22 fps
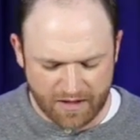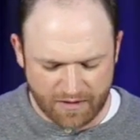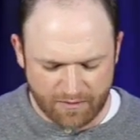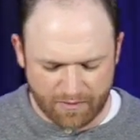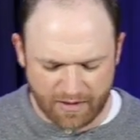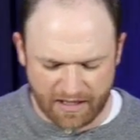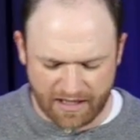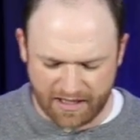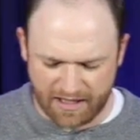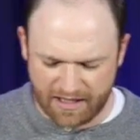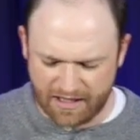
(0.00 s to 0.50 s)

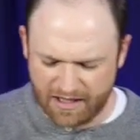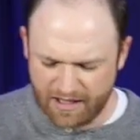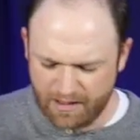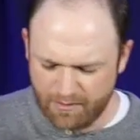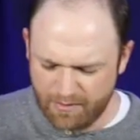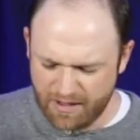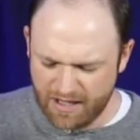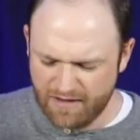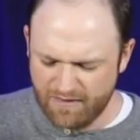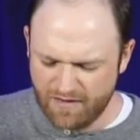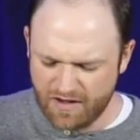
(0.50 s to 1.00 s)
But let
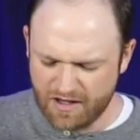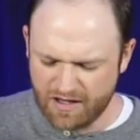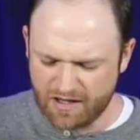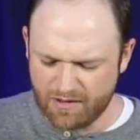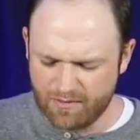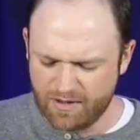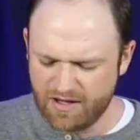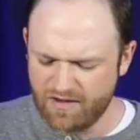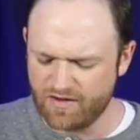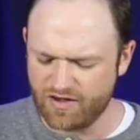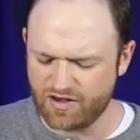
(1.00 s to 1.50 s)
me give you
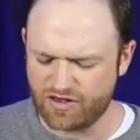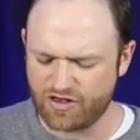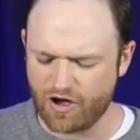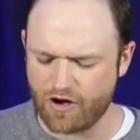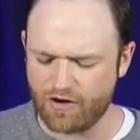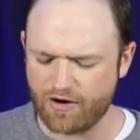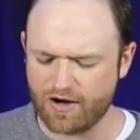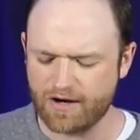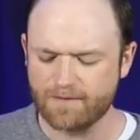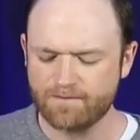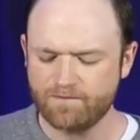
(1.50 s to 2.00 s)
a
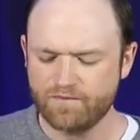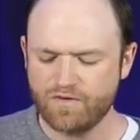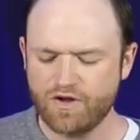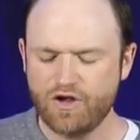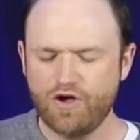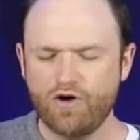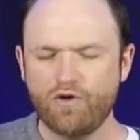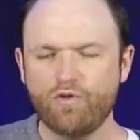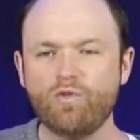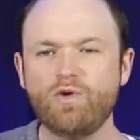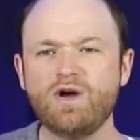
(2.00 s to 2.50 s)
thought here.
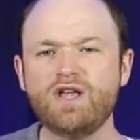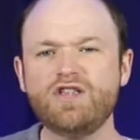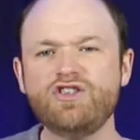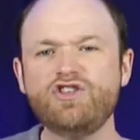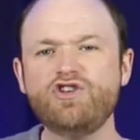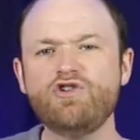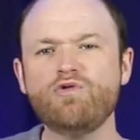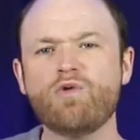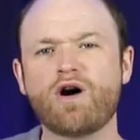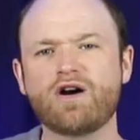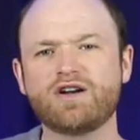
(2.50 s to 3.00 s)
When
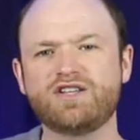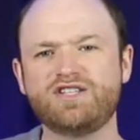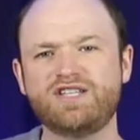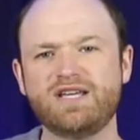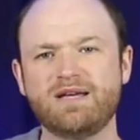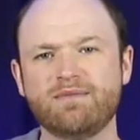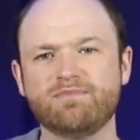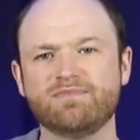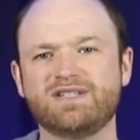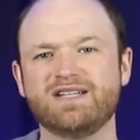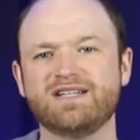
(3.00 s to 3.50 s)
you are
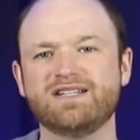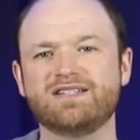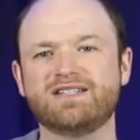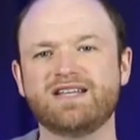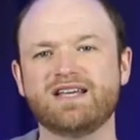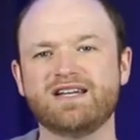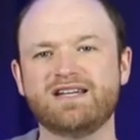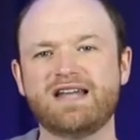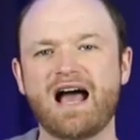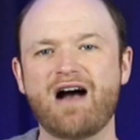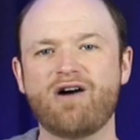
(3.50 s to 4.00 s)
tempted
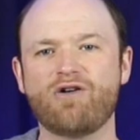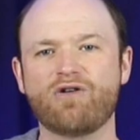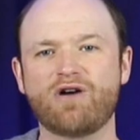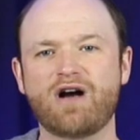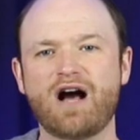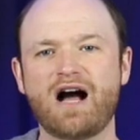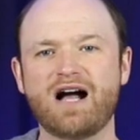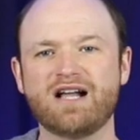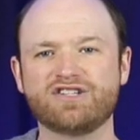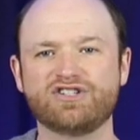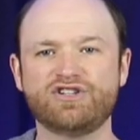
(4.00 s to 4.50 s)
to doubt
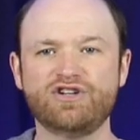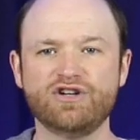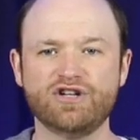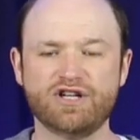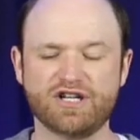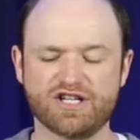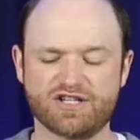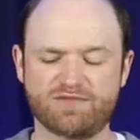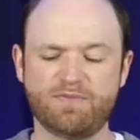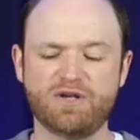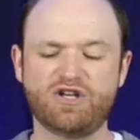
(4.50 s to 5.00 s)
God's
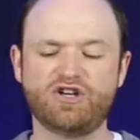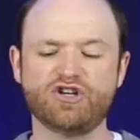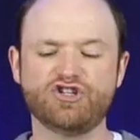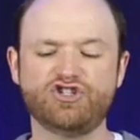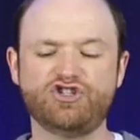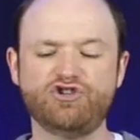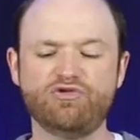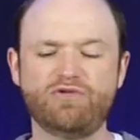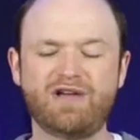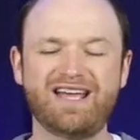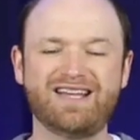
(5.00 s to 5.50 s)
goodness
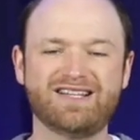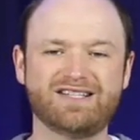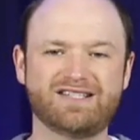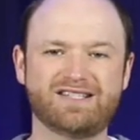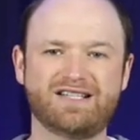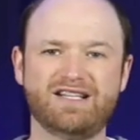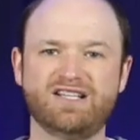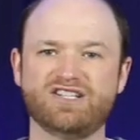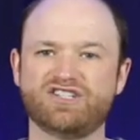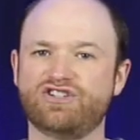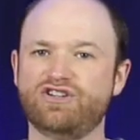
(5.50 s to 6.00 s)
because you can't
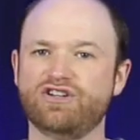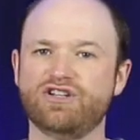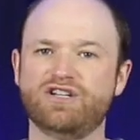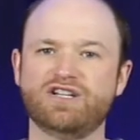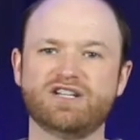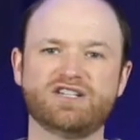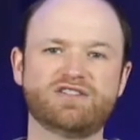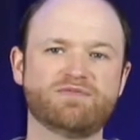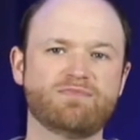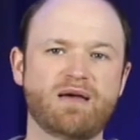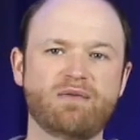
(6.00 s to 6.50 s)
see his
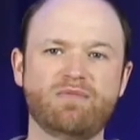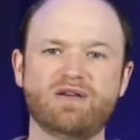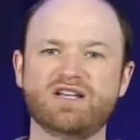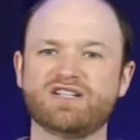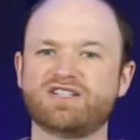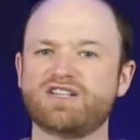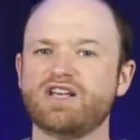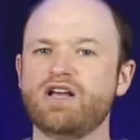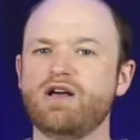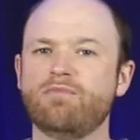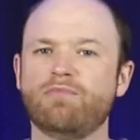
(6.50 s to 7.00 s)
goodness, maybe
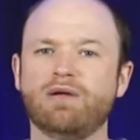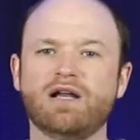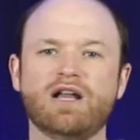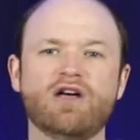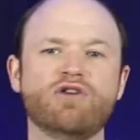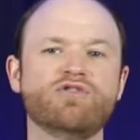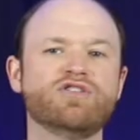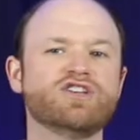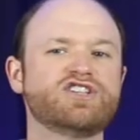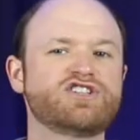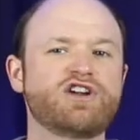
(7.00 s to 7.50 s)
it's
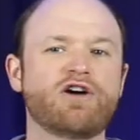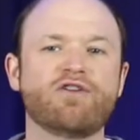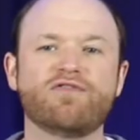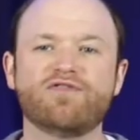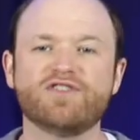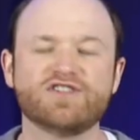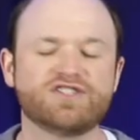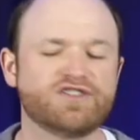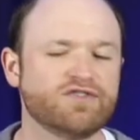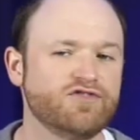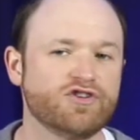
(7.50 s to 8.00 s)
below the
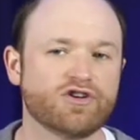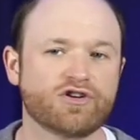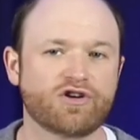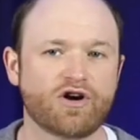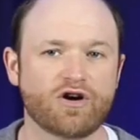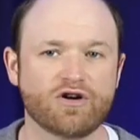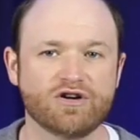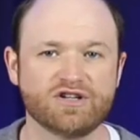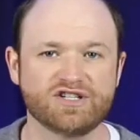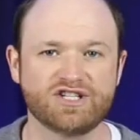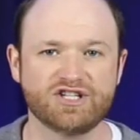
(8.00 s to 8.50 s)
surface of your
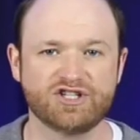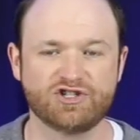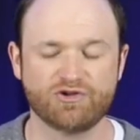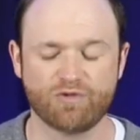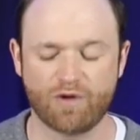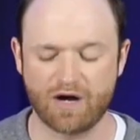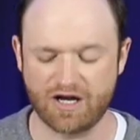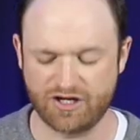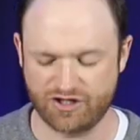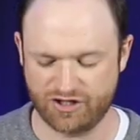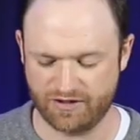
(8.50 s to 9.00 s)
current
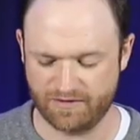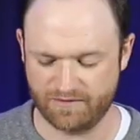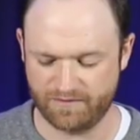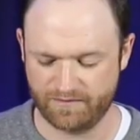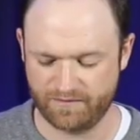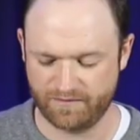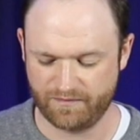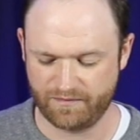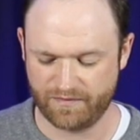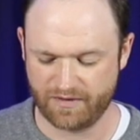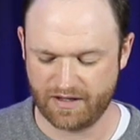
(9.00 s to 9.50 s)
situation,
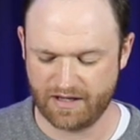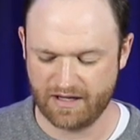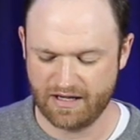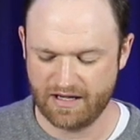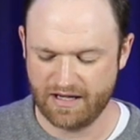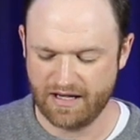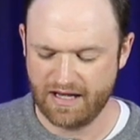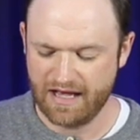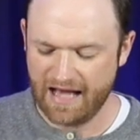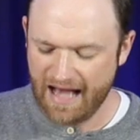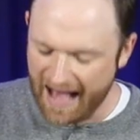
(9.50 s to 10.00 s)

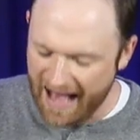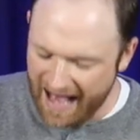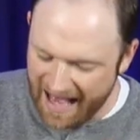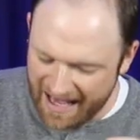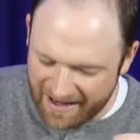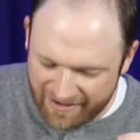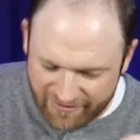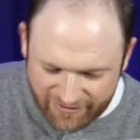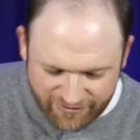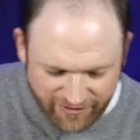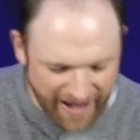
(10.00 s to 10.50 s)

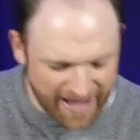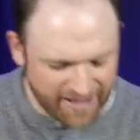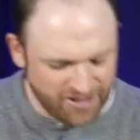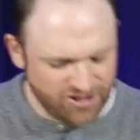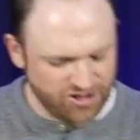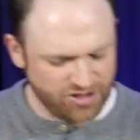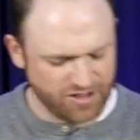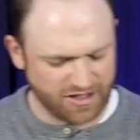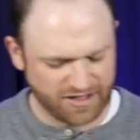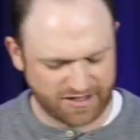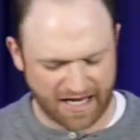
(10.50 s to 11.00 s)
I
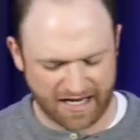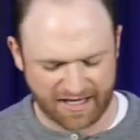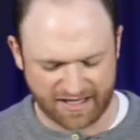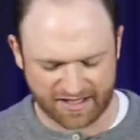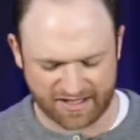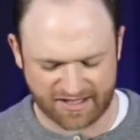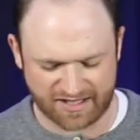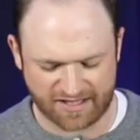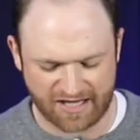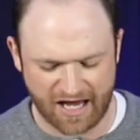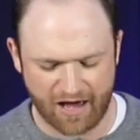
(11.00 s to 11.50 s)
invite you to take a
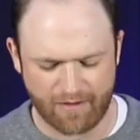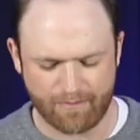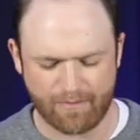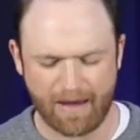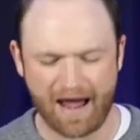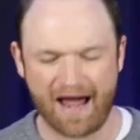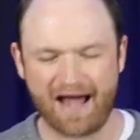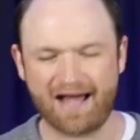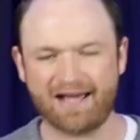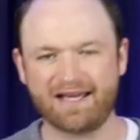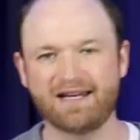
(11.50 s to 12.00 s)
step
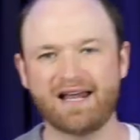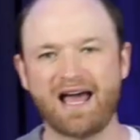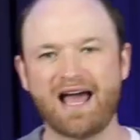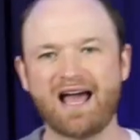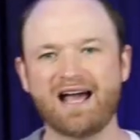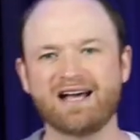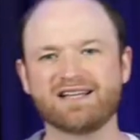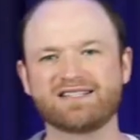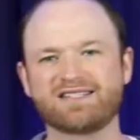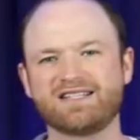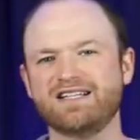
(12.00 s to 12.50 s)
back and
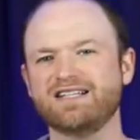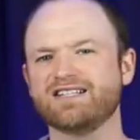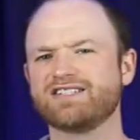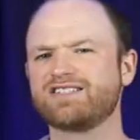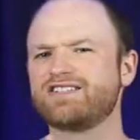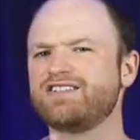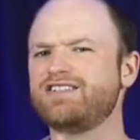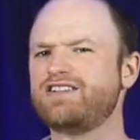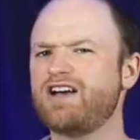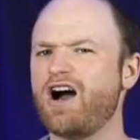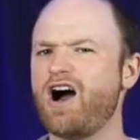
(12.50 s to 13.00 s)
ask, is
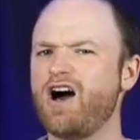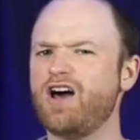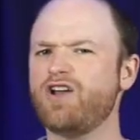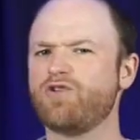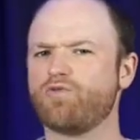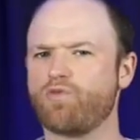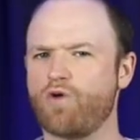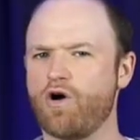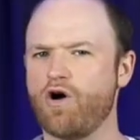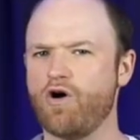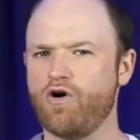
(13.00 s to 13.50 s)

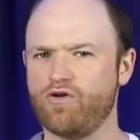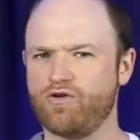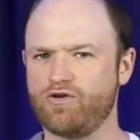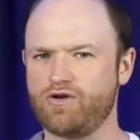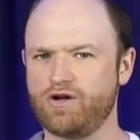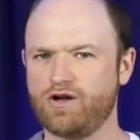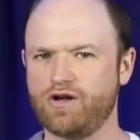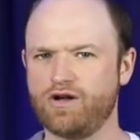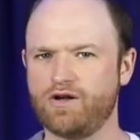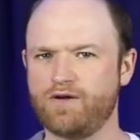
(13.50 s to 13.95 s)
God wrong?